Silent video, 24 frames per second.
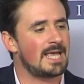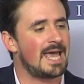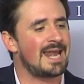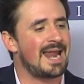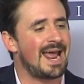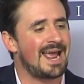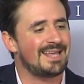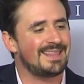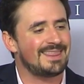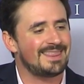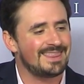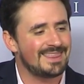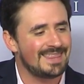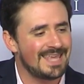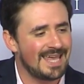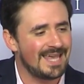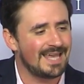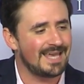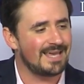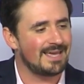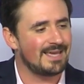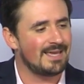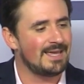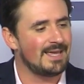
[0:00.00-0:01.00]
And I
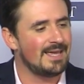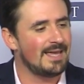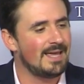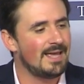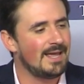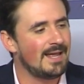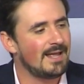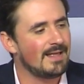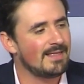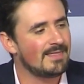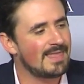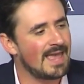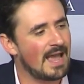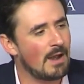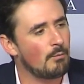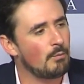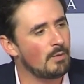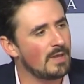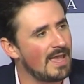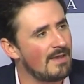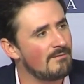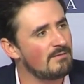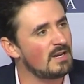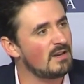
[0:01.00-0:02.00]
think that
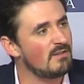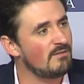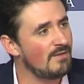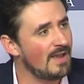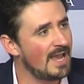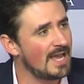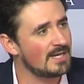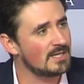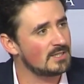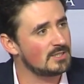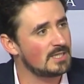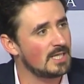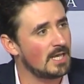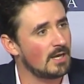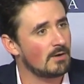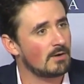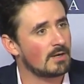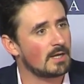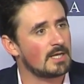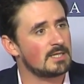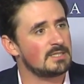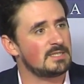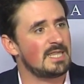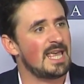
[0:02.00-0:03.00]
we have an advantage there
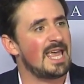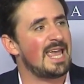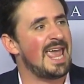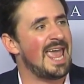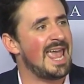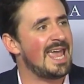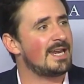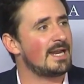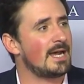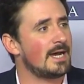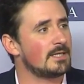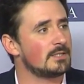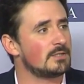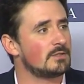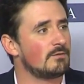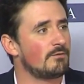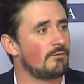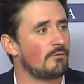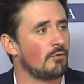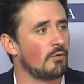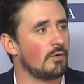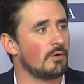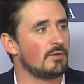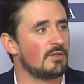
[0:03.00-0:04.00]
because they hate us
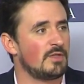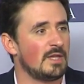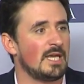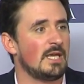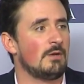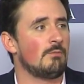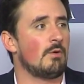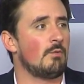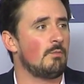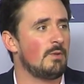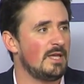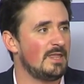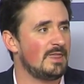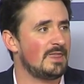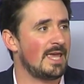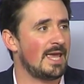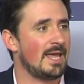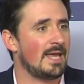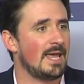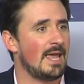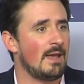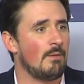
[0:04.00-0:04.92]
for thinking what we think,